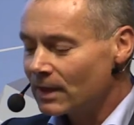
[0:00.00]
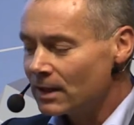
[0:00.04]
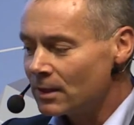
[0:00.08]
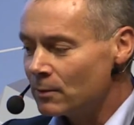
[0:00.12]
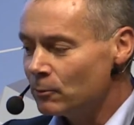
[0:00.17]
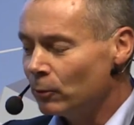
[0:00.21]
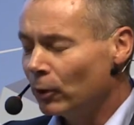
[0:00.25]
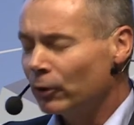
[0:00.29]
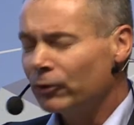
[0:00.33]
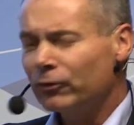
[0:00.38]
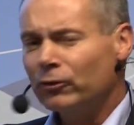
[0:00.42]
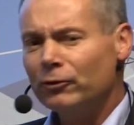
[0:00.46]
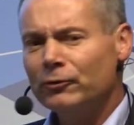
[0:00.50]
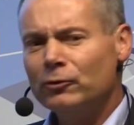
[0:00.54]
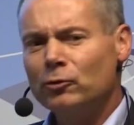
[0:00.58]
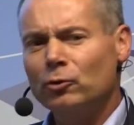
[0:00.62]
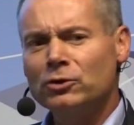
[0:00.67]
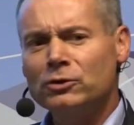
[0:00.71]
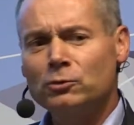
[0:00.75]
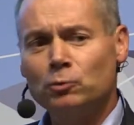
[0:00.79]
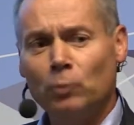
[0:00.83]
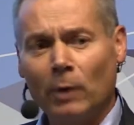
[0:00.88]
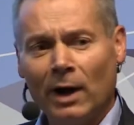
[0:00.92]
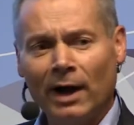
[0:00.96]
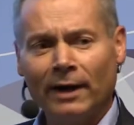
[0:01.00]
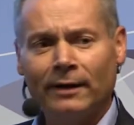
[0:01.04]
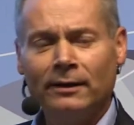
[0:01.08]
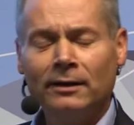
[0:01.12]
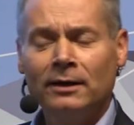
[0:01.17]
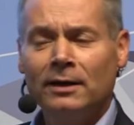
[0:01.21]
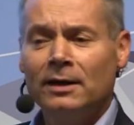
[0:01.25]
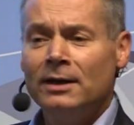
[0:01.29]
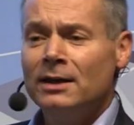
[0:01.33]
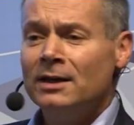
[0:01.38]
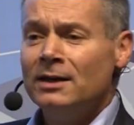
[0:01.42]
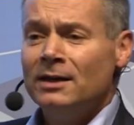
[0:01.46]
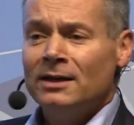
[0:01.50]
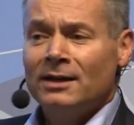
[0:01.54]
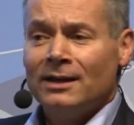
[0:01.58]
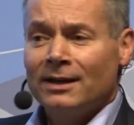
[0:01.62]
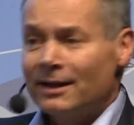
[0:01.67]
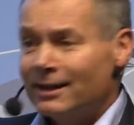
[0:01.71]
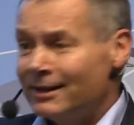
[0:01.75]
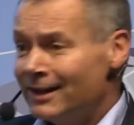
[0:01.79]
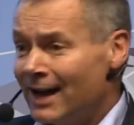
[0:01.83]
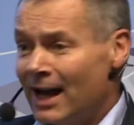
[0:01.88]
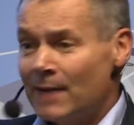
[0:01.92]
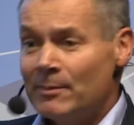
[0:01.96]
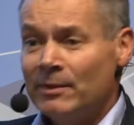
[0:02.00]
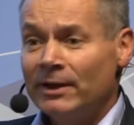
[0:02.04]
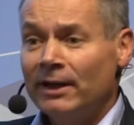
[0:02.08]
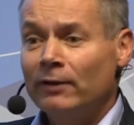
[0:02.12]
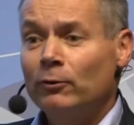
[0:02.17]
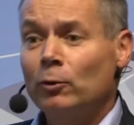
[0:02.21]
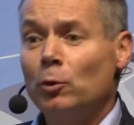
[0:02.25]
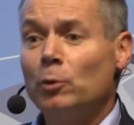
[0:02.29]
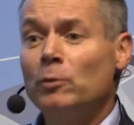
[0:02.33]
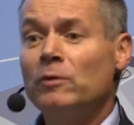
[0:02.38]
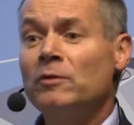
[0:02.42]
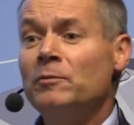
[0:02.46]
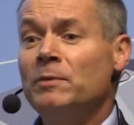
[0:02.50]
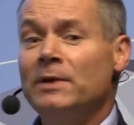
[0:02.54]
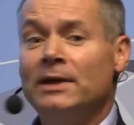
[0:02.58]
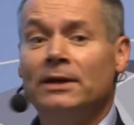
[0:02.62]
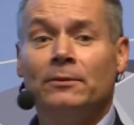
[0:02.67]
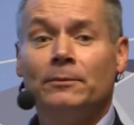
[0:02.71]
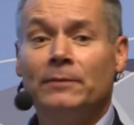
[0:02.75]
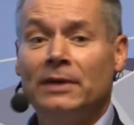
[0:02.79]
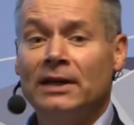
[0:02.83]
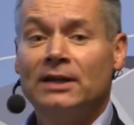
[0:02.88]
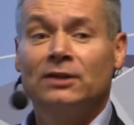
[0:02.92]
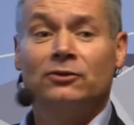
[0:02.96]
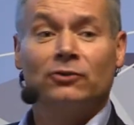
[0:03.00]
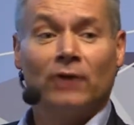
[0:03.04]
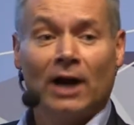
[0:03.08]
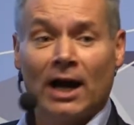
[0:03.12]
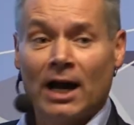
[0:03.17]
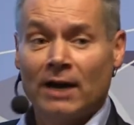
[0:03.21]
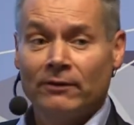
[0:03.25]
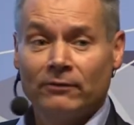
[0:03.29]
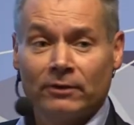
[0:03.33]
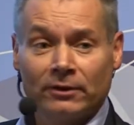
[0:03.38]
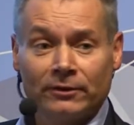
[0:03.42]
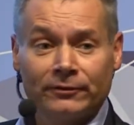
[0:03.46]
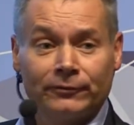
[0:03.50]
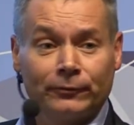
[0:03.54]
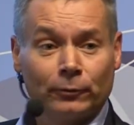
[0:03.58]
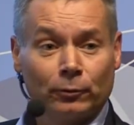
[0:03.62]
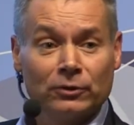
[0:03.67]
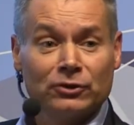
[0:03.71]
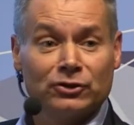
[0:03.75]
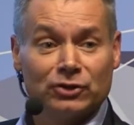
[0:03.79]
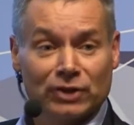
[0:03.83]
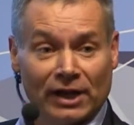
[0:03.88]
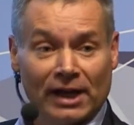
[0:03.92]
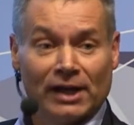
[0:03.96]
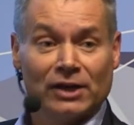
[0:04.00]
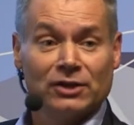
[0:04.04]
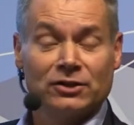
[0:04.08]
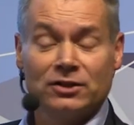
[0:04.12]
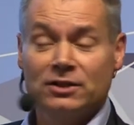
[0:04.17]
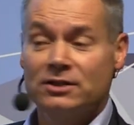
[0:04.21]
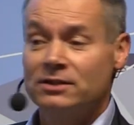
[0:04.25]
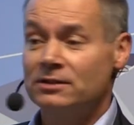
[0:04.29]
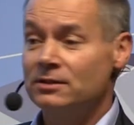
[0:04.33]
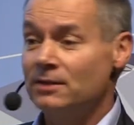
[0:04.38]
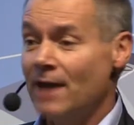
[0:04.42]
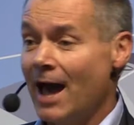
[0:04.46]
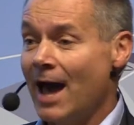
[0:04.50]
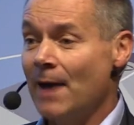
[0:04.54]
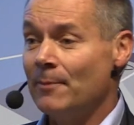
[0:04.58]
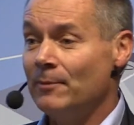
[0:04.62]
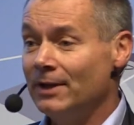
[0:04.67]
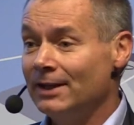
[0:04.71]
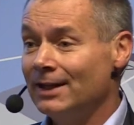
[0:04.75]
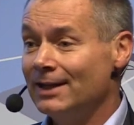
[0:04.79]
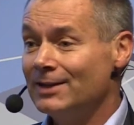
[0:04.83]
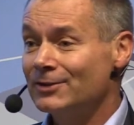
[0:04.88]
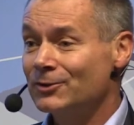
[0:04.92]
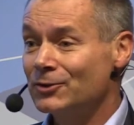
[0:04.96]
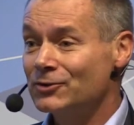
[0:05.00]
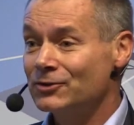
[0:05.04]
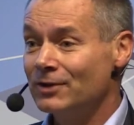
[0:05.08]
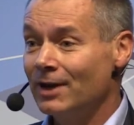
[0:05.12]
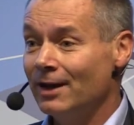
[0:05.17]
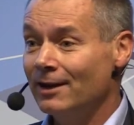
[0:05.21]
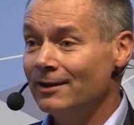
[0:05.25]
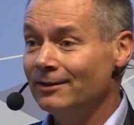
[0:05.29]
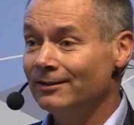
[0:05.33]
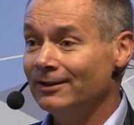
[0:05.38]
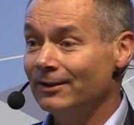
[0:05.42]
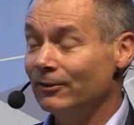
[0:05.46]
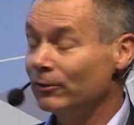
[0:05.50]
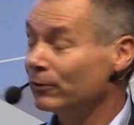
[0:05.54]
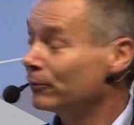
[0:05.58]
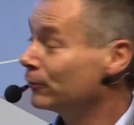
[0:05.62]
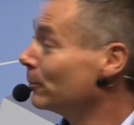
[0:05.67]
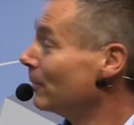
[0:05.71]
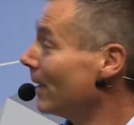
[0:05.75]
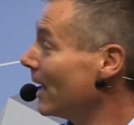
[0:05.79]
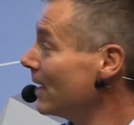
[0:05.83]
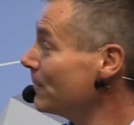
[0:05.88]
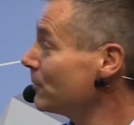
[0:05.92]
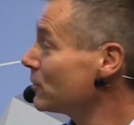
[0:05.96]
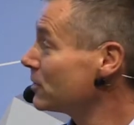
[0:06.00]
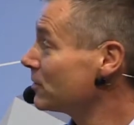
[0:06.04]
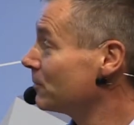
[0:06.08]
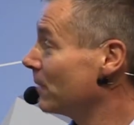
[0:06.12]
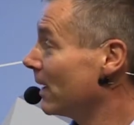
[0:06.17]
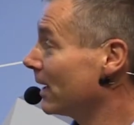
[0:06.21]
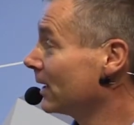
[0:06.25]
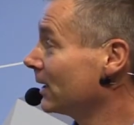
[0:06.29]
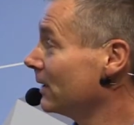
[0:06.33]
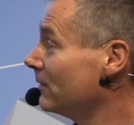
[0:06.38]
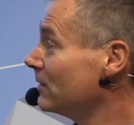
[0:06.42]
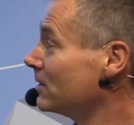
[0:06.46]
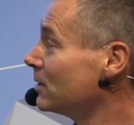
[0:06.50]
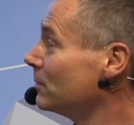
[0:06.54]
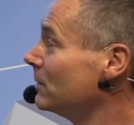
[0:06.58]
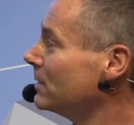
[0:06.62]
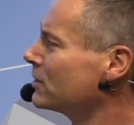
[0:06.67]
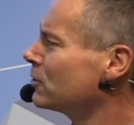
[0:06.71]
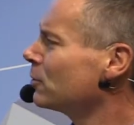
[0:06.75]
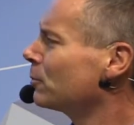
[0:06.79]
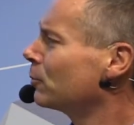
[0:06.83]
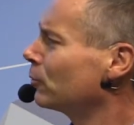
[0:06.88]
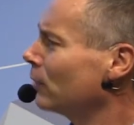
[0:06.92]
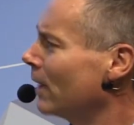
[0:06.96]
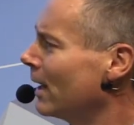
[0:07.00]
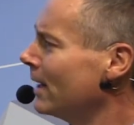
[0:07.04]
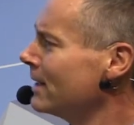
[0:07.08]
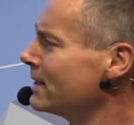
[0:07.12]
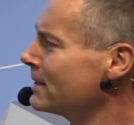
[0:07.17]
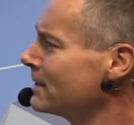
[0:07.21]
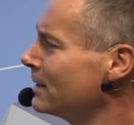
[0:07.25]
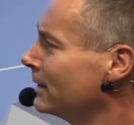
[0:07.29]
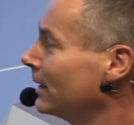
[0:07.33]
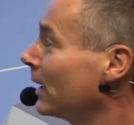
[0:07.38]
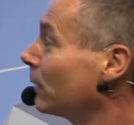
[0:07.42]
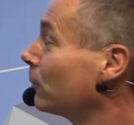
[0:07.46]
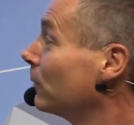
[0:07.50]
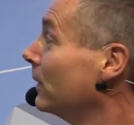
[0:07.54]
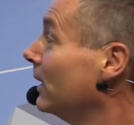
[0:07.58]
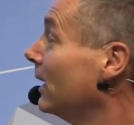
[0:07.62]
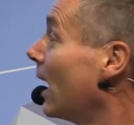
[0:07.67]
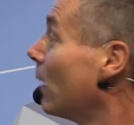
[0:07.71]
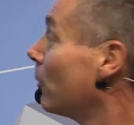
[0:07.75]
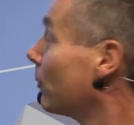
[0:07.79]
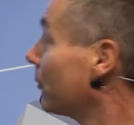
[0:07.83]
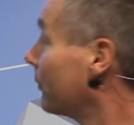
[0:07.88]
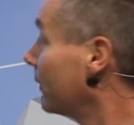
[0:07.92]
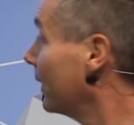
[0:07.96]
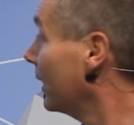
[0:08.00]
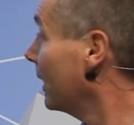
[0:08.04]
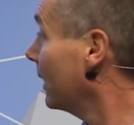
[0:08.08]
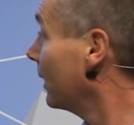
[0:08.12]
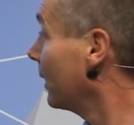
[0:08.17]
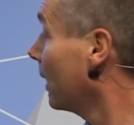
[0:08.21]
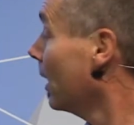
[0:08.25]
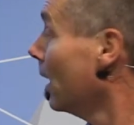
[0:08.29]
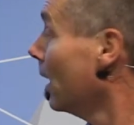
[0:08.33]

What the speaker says: was, of course, one, climate has always been a big driver for changes happening in society. So from my perspective, it's a bit surprising that we now think,